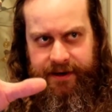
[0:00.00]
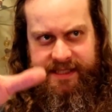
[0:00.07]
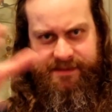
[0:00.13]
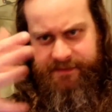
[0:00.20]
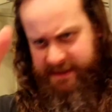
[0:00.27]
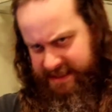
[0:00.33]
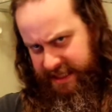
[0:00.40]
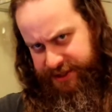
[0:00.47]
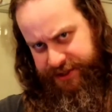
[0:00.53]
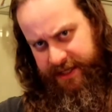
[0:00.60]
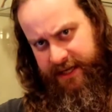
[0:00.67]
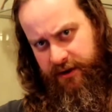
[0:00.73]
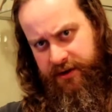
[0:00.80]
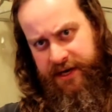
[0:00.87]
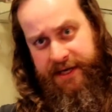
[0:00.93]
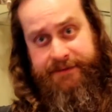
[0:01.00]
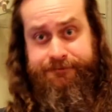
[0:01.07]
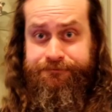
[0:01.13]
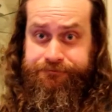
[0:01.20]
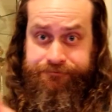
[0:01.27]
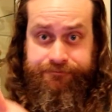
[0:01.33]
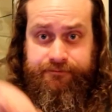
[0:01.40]
It's essentially like, okay,
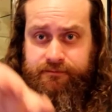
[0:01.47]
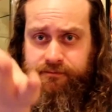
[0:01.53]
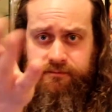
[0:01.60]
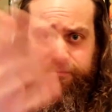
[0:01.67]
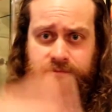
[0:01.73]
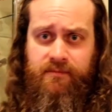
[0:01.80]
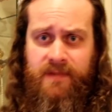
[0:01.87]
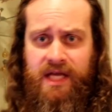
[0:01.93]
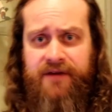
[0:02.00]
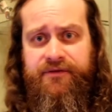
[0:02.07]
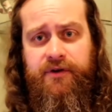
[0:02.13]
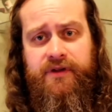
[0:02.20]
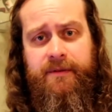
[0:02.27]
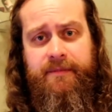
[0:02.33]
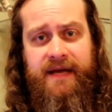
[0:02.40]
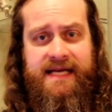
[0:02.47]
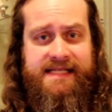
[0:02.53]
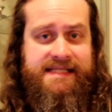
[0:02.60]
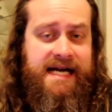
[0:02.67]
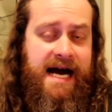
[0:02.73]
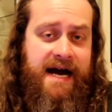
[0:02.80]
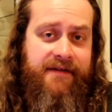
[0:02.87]
if you're the
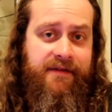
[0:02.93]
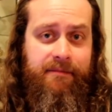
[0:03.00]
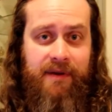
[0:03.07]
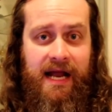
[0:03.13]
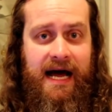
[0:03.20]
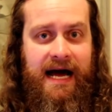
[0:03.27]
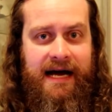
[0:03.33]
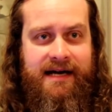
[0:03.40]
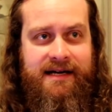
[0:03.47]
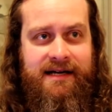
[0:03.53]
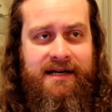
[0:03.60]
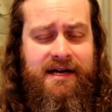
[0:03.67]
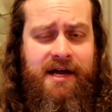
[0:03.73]
biggest guy on the block